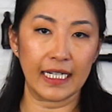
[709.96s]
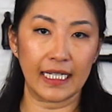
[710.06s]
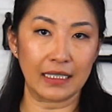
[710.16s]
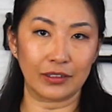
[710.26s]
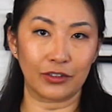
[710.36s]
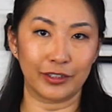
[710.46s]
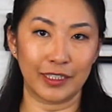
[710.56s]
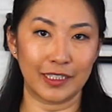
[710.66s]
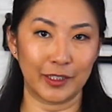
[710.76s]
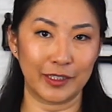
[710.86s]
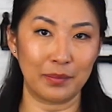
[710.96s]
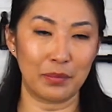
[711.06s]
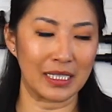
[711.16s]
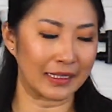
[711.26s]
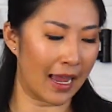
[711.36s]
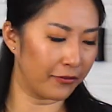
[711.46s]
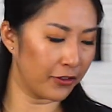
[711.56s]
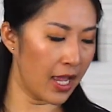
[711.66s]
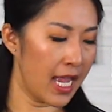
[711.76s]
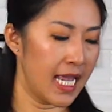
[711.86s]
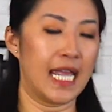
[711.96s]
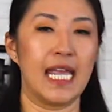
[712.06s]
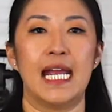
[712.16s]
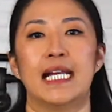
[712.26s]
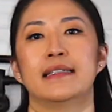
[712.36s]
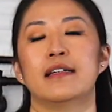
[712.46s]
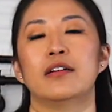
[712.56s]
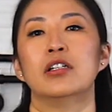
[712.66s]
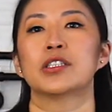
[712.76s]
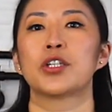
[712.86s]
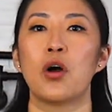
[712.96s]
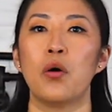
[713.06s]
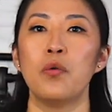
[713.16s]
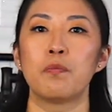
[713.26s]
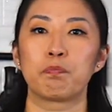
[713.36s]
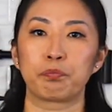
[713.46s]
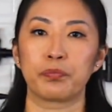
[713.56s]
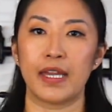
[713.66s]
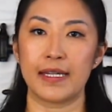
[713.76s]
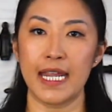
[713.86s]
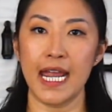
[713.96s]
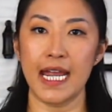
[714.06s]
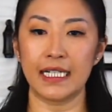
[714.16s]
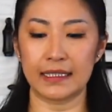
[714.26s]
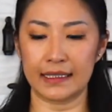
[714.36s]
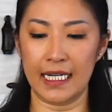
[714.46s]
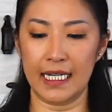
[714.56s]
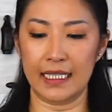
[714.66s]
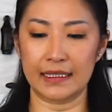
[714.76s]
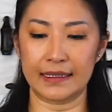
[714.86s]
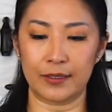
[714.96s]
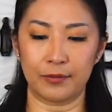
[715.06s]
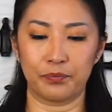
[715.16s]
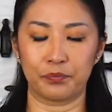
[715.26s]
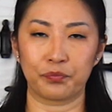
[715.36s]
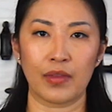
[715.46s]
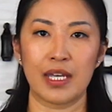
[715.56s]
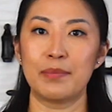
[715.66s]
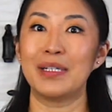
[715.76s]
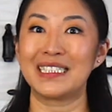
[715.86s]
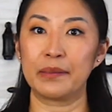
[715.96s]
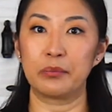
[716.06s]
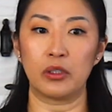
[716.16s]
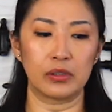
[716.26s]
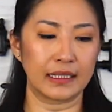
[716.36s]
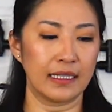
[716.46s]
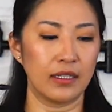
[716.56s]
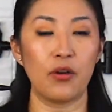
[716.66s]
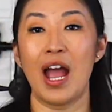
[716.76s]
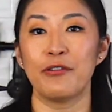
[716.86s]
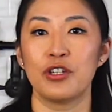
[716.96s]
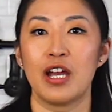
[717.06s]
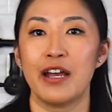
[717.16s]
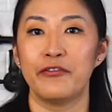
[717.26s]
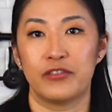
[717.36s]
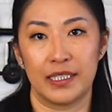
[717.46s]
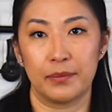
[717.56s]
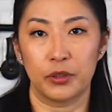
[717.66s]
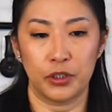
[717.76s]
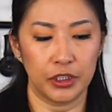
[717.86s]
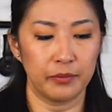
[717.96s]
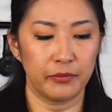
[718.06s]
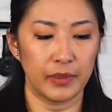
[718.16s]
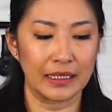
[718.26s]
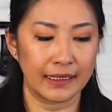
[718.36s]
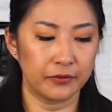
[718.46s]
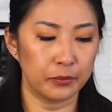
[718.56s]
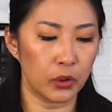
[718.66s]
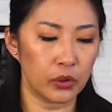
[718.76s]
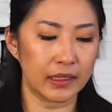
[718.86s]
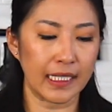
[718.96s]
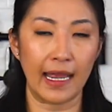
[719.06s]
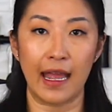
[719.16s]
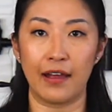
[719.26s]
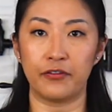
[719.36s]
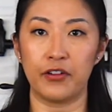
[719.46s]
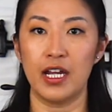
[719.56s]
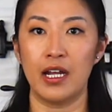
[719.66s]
think casserole dish is a must-have. And also, the next is mixing bowls. You have to have some good mixing bowls. I have